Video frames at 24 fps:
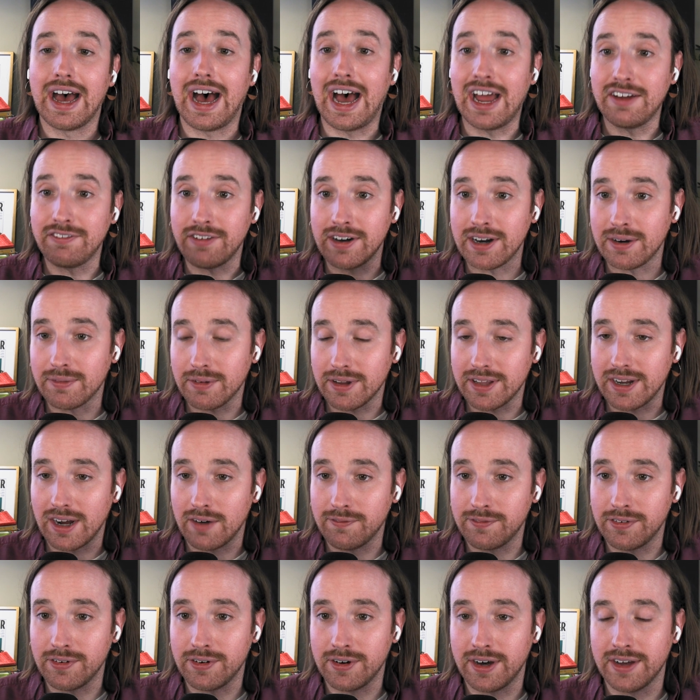I find it really
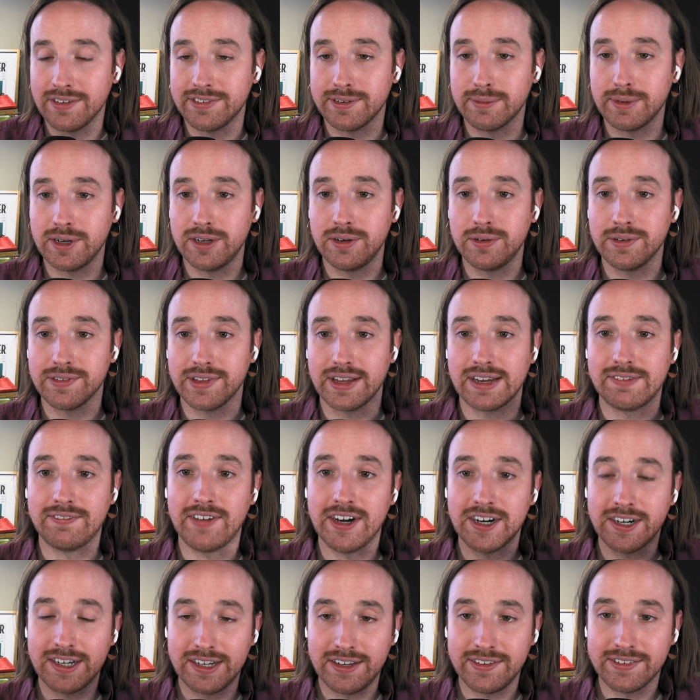helpful as somebody who is like
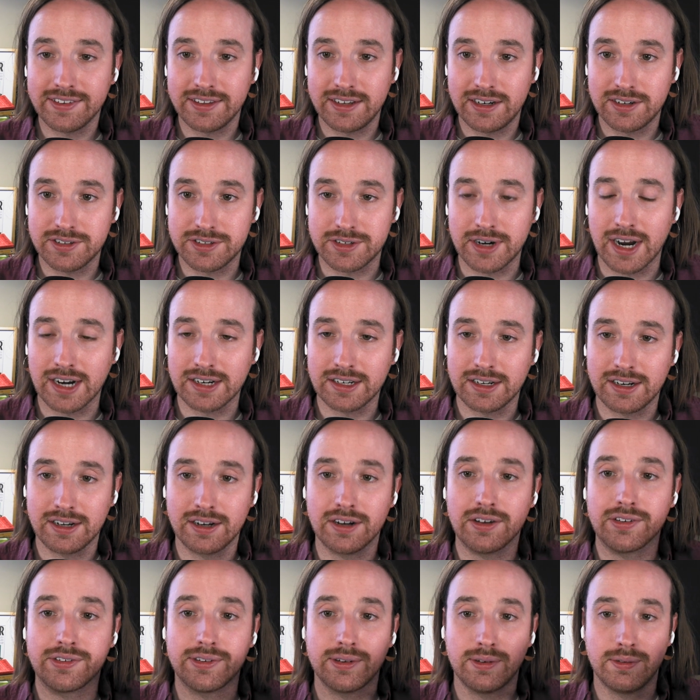very easily distracted and
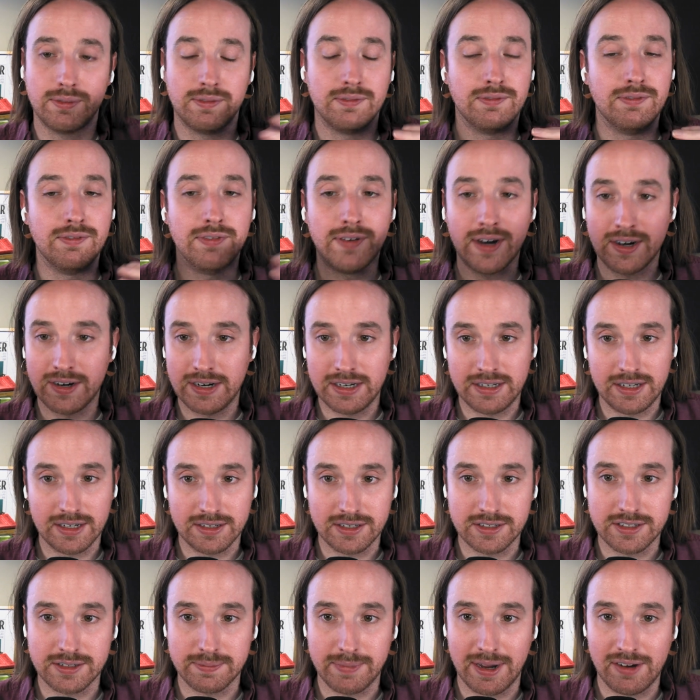also very
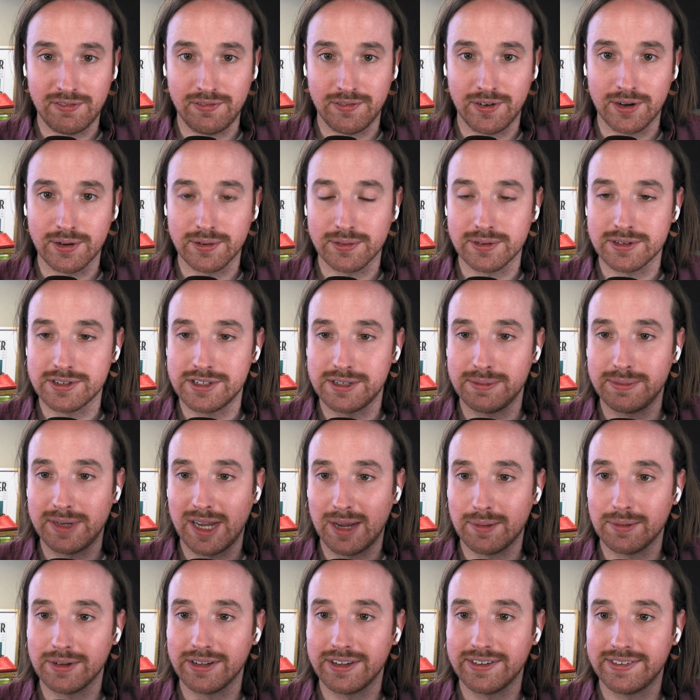addicted to my phone to be
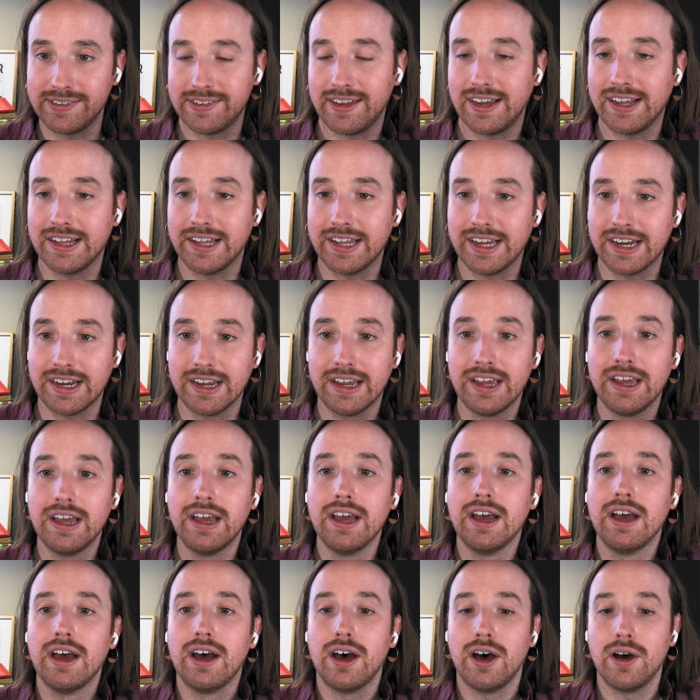able to say like,
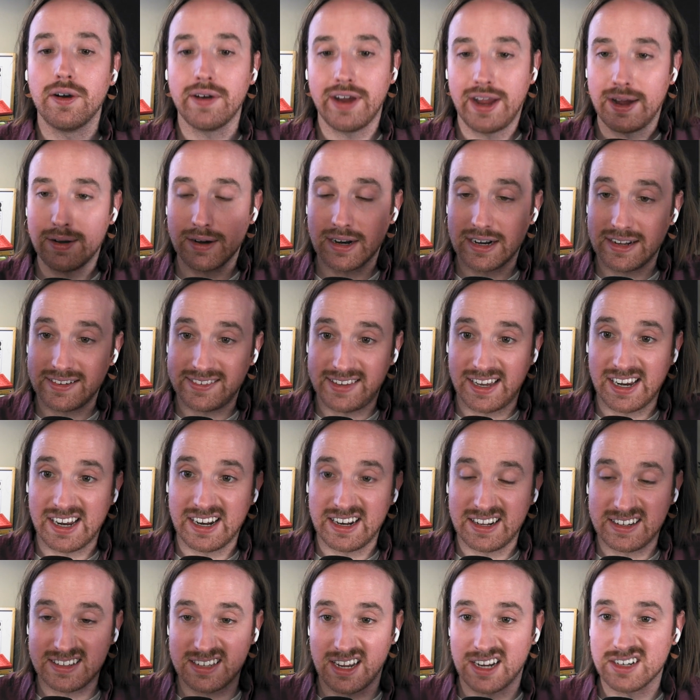okay, I'm going to take
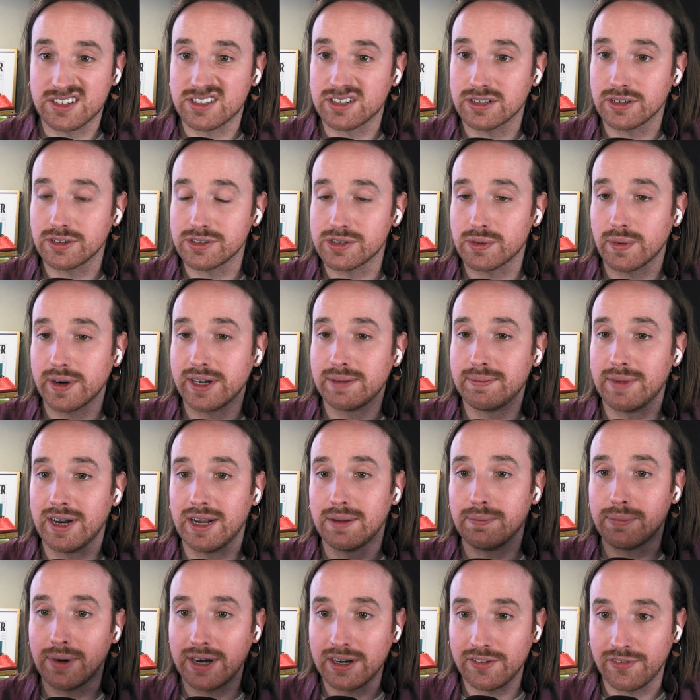an intentional 20
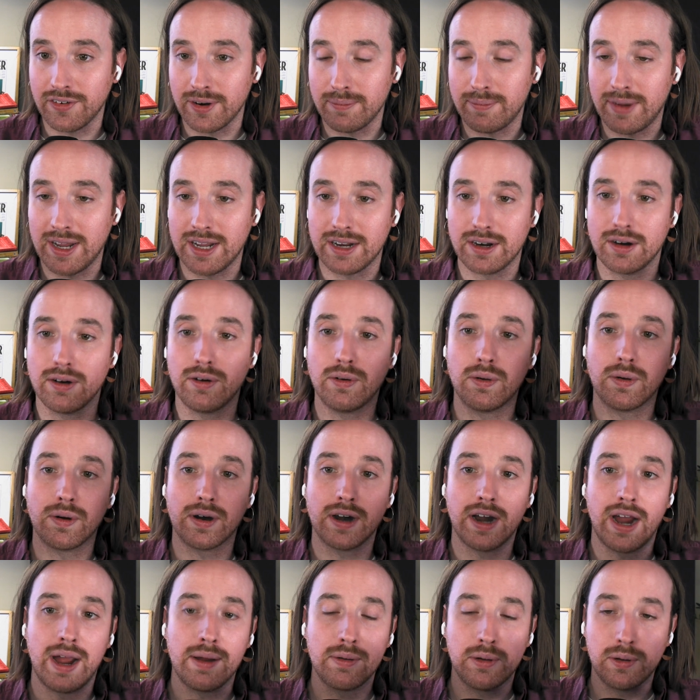minute break from it,
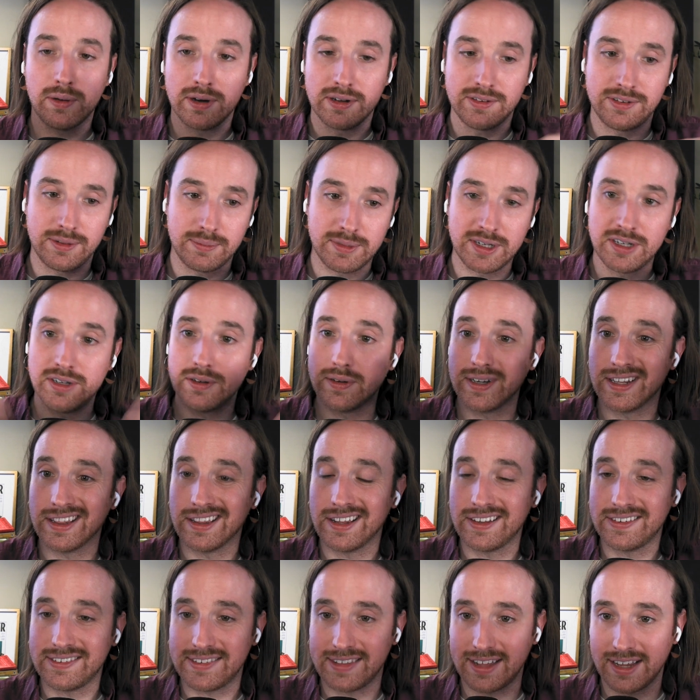or I'm going to be doing
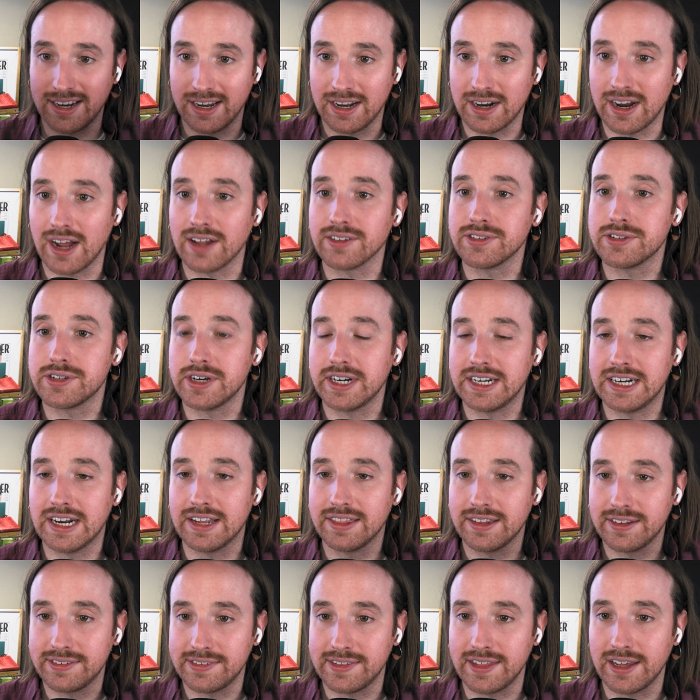this thing and concentrating
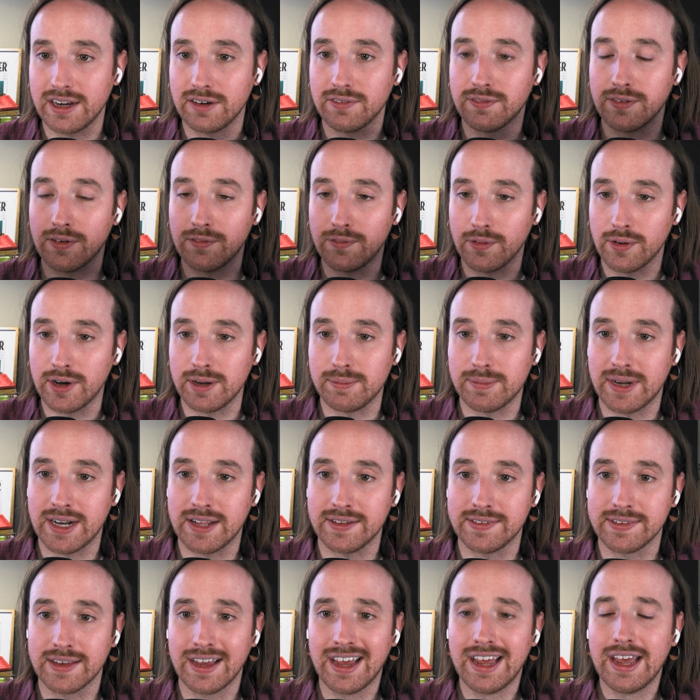on this thing for 40
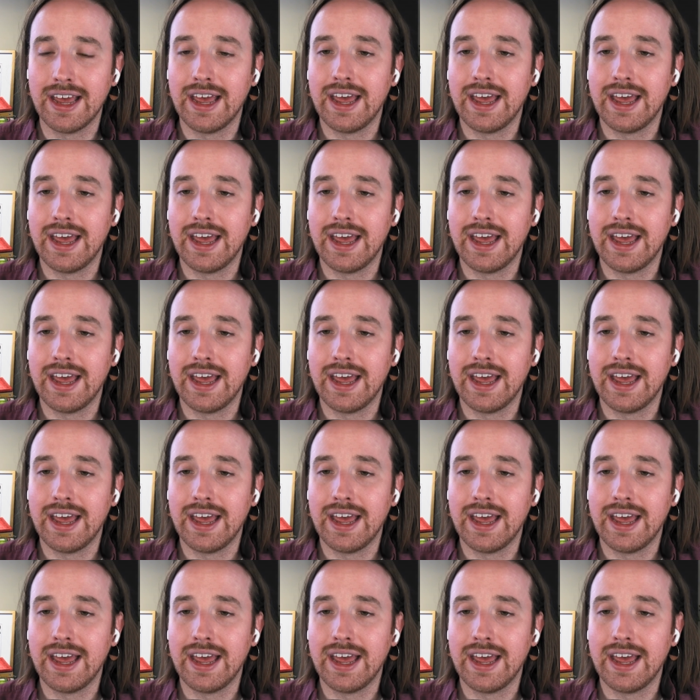minutes.